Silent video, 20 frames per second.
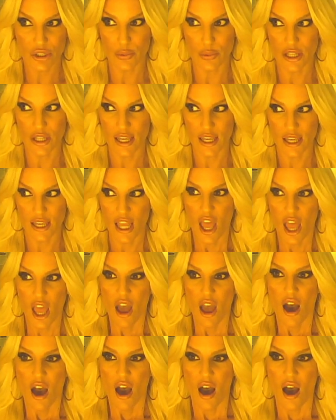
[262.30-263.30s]
he
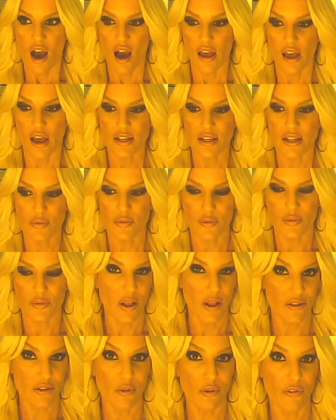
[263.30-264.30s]
actually
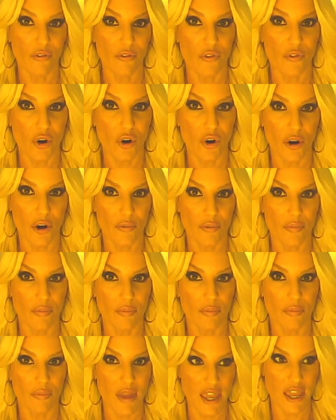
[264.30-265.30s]
is
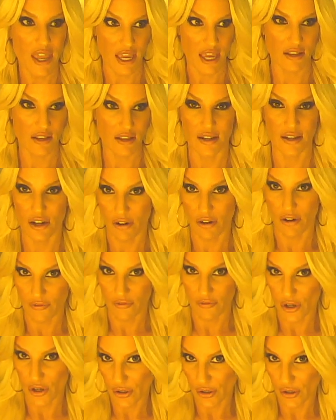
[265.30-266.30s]
responsible for
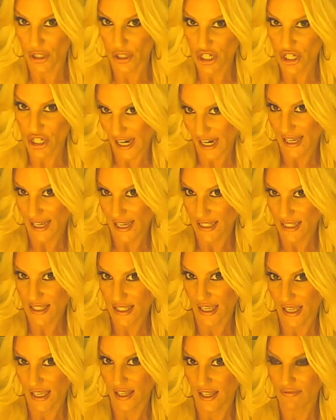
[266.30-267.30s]
making Cindy Crawford
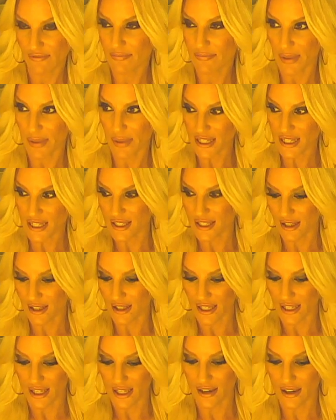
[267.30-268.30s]
who she is.
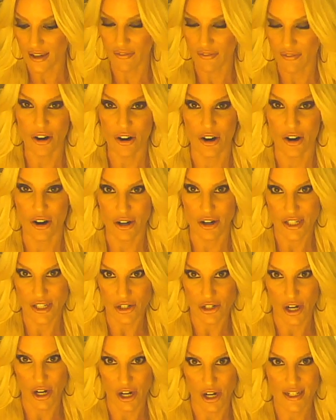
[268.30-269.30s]
He basically
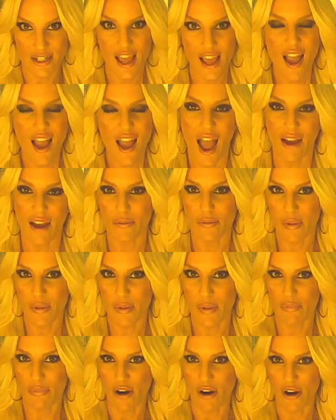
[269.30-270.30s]
gave her her
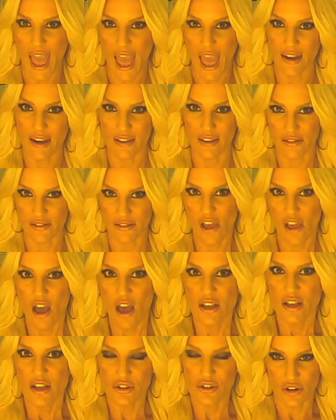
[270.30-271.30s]
start. I
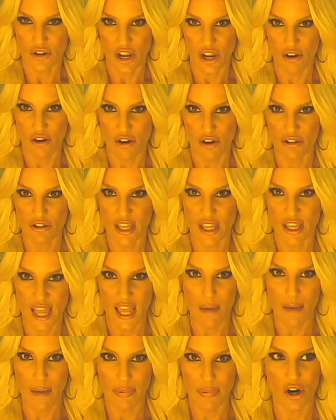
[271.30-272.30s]
remember at his
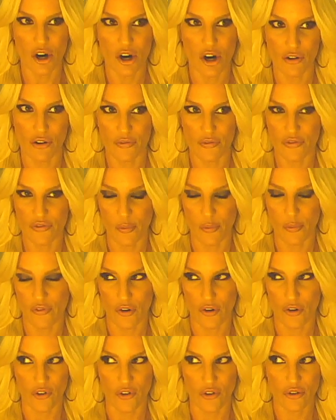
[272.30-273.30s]
studio looking at
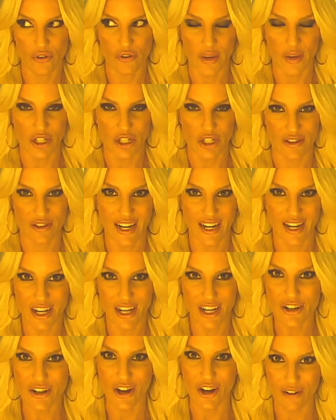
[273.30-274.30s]
some of her
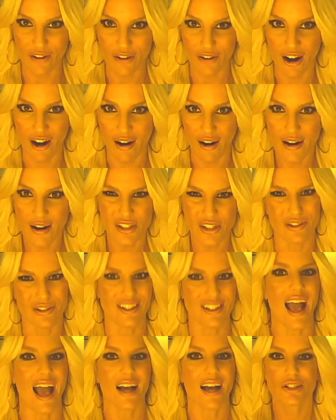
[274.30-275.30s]
first pictures that he
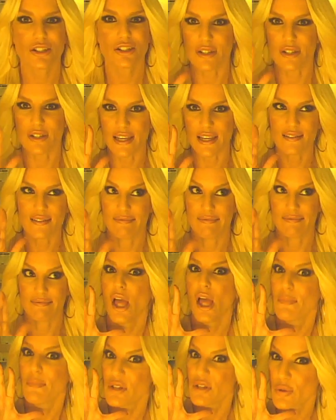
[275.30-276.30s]
took of her. She was
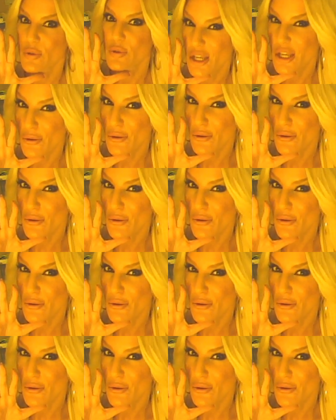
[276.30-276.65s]
actually,